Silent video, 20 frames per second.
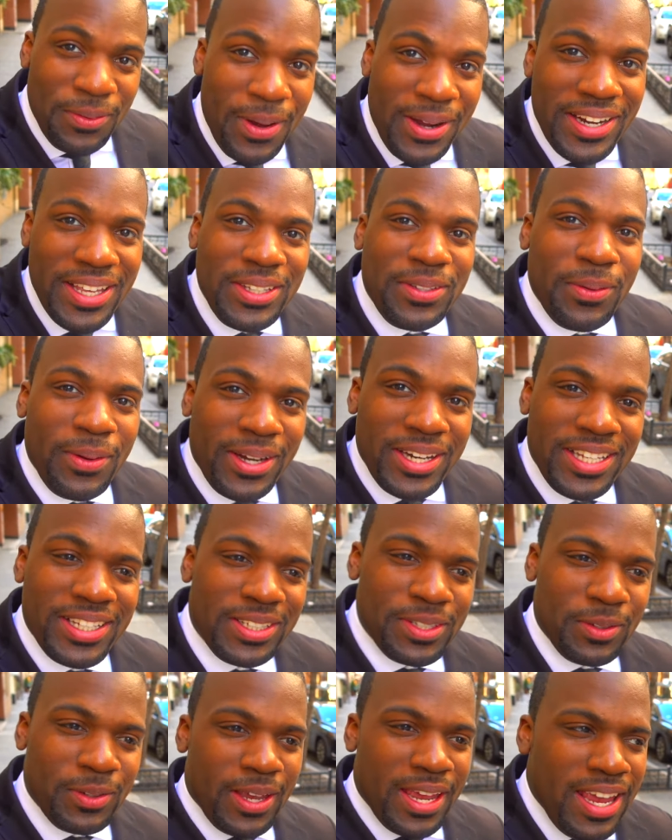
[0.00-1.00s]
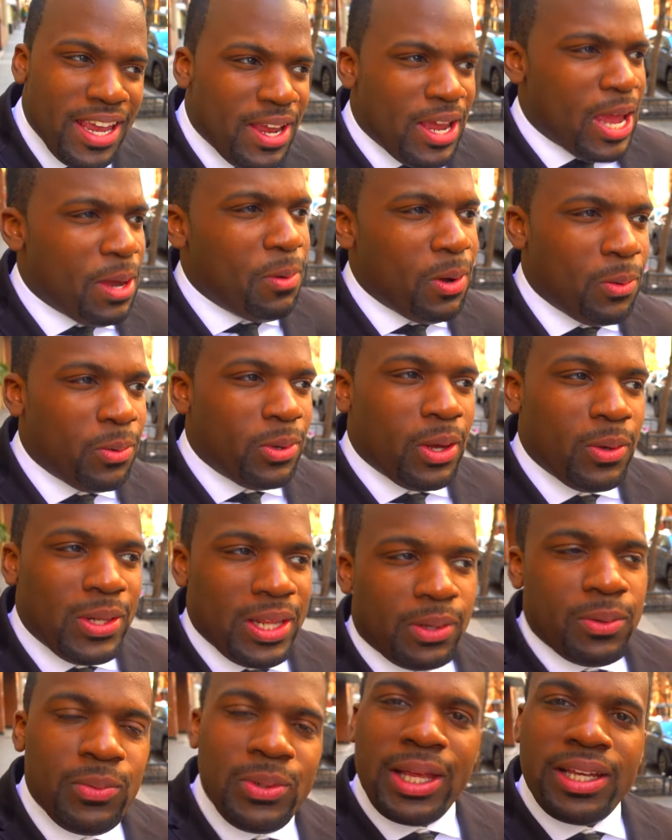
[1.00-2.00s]
2020, and well,
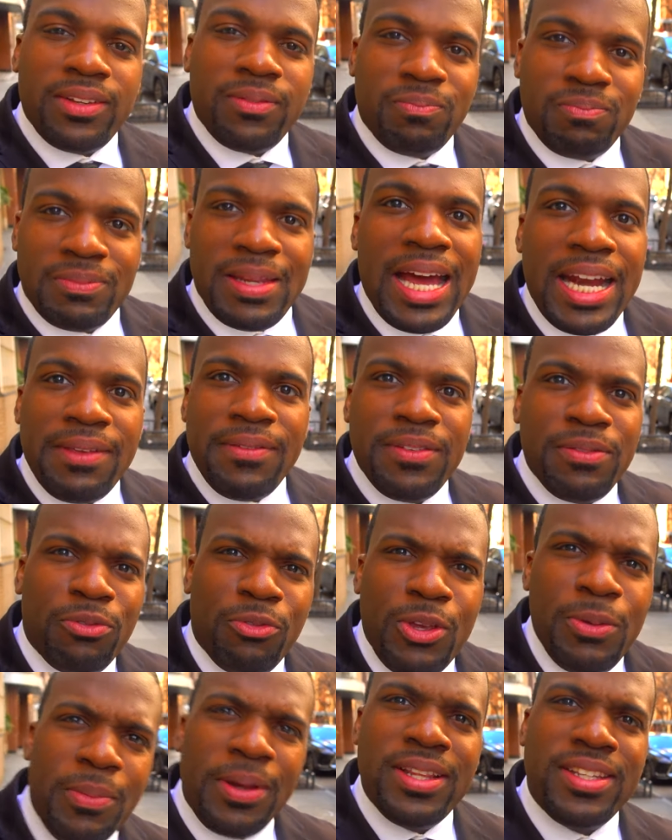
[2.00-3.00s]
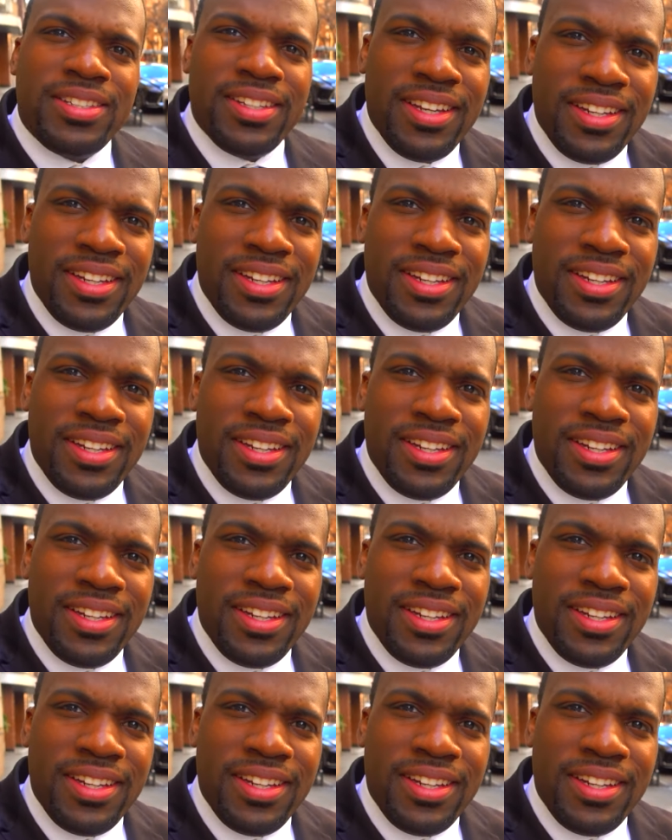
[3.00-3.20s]
like like not even three months